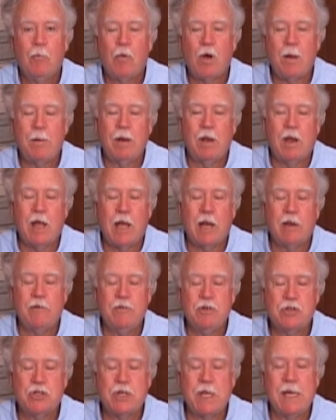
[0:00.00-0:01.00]
Probably a lot
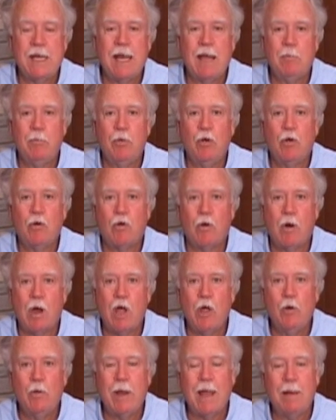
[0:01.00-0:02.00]
of you seen that book or
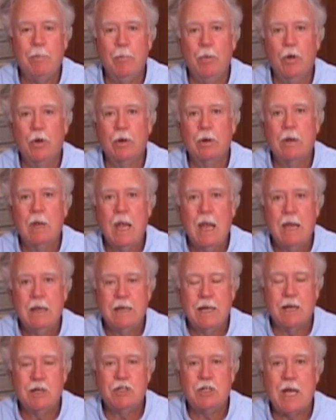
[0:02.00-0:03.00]
own that book.
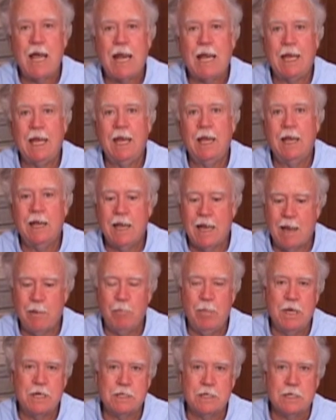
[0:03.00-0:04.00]
Tells you how to get in
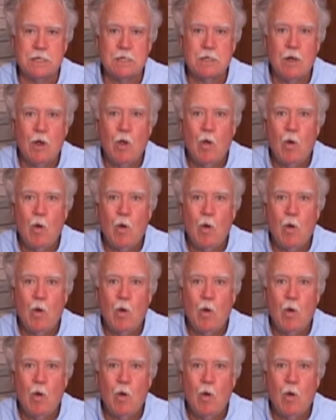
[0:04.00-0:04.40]
that business.